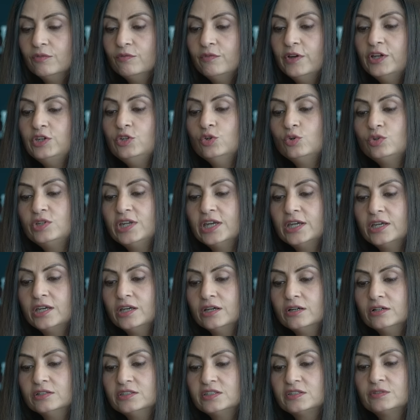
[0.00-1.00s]
when you're
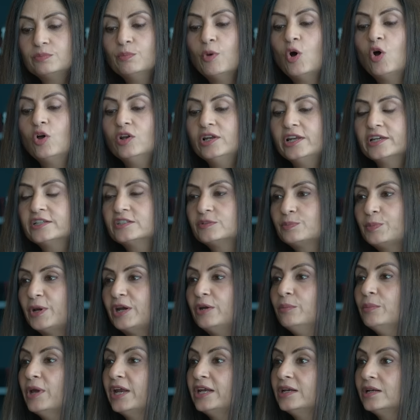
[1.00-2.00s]
taking a small
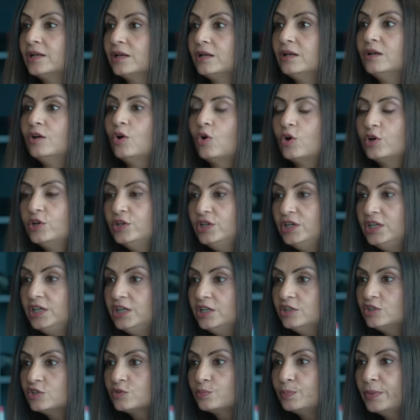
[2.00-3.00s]
experimental or
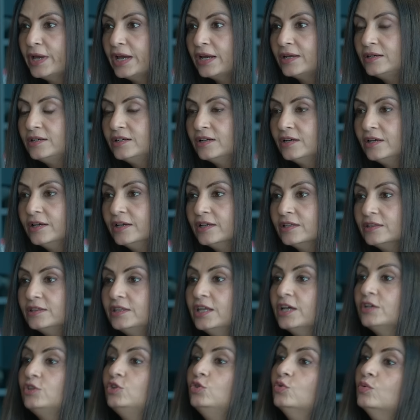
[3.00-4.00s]
niche bet
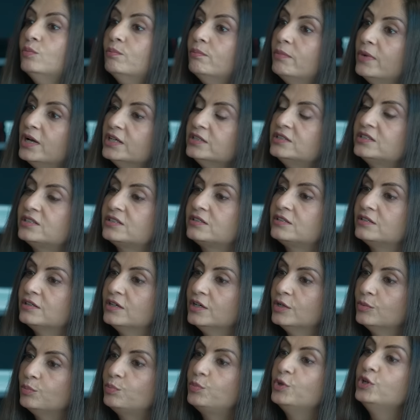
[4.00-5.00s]
that you must
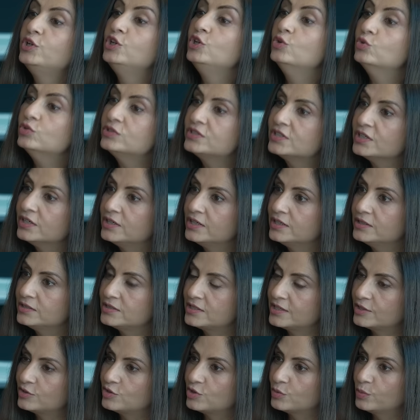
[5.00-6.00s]
produce it in
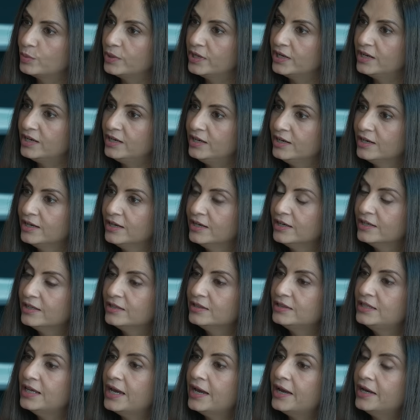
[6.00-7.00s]
such a way
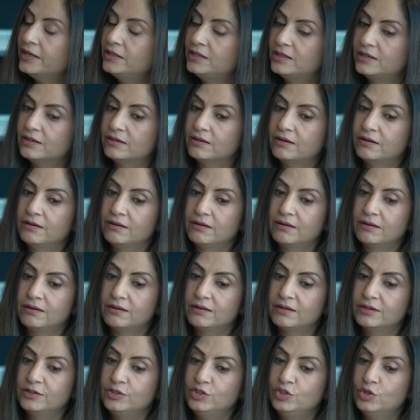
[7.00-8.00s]
that
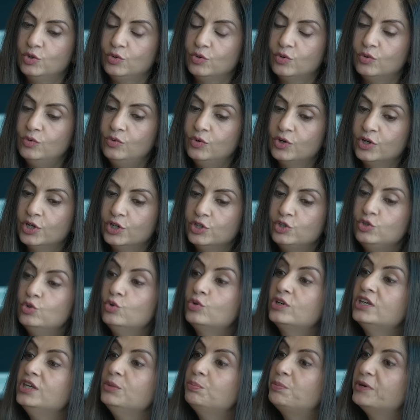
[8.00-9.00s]
uh, you know
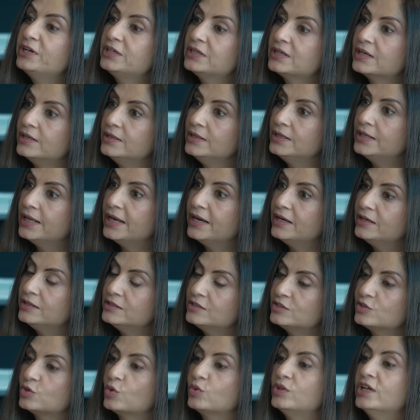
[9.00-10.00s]
you keep it
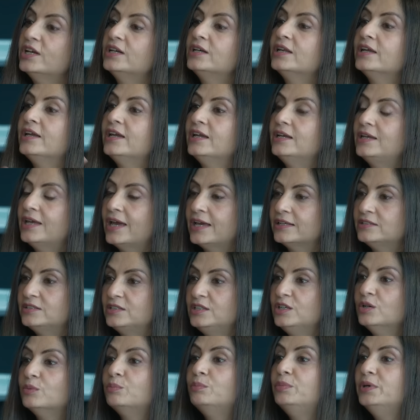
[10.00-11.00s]
contained so that it has
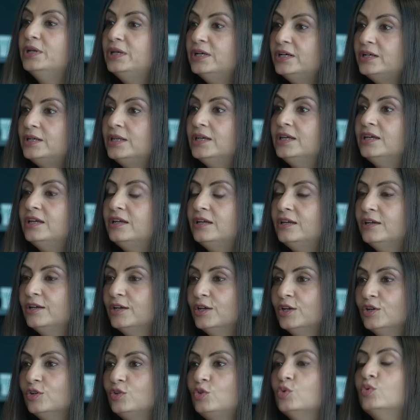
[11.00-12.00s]
the ability
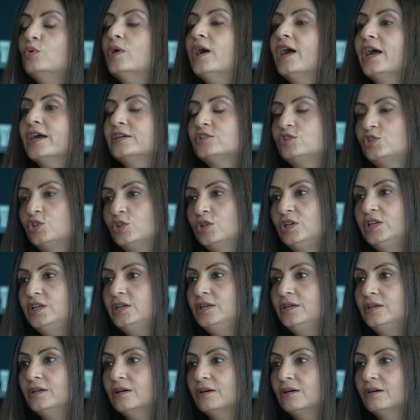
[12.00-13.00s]
to
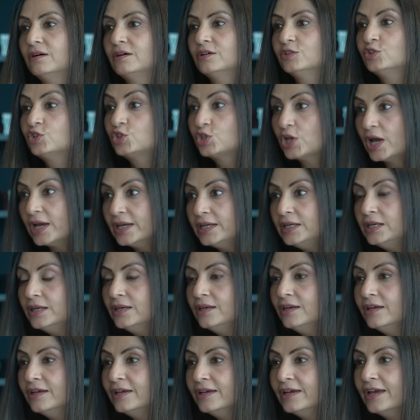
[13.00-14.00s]
actually uh,
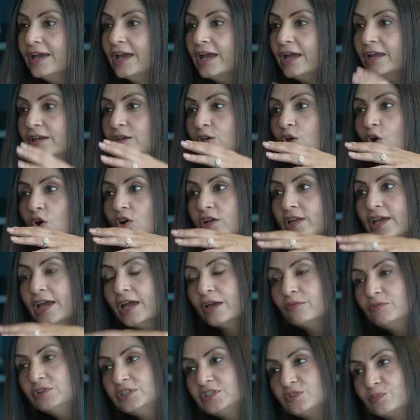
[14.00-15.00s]
shine and not
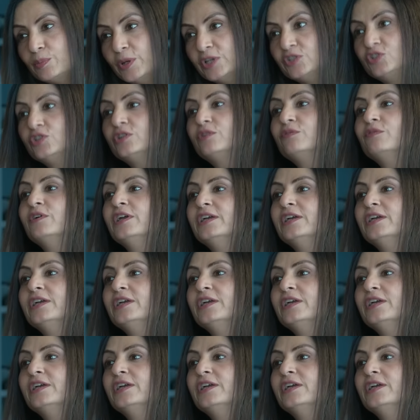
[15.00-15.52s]
have its budget